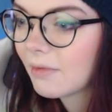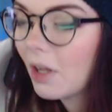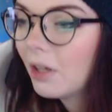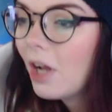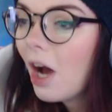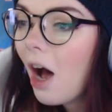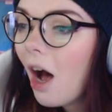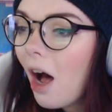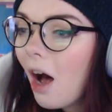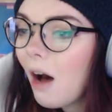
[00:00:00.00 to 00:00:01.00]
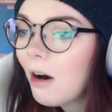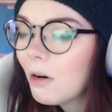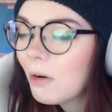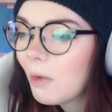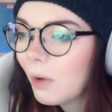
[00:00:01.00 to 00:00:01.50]

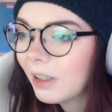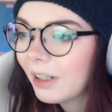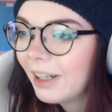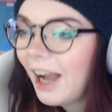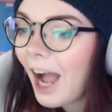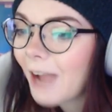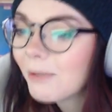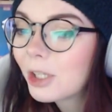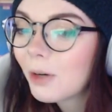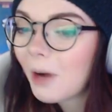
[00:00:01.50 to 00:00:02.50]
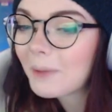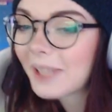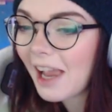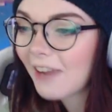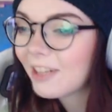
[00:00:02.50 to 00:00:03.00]
No! I'm so upset
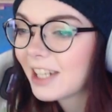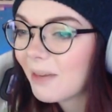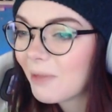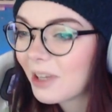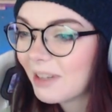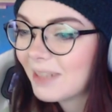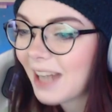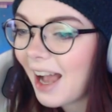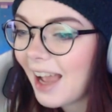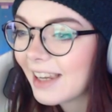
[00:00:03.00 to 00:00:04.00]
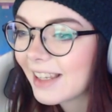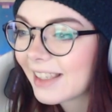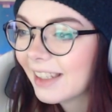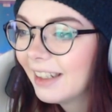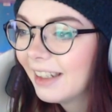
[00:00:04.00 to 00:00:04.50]
every time one of them dies.
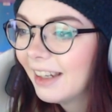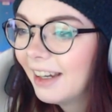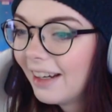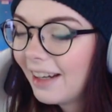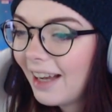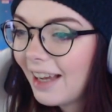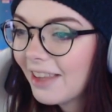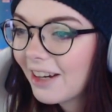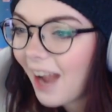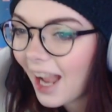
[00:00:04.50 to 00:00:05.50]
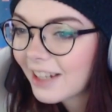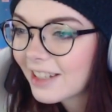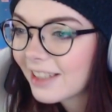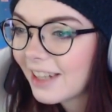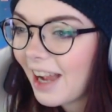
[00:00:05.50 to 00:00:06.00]
They're
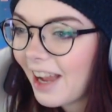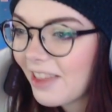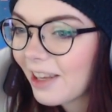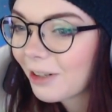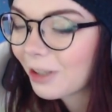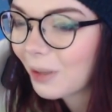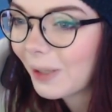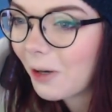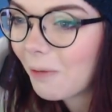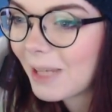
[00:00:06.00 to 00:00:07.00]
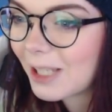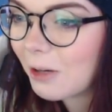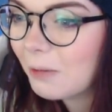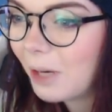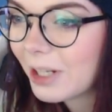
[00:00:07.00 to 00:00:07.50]
actually, they're growing on me
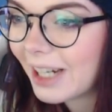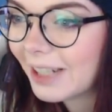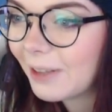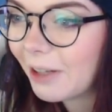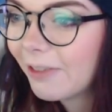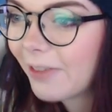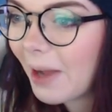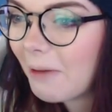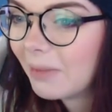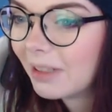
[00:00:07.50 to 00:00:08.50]
so much. I love them.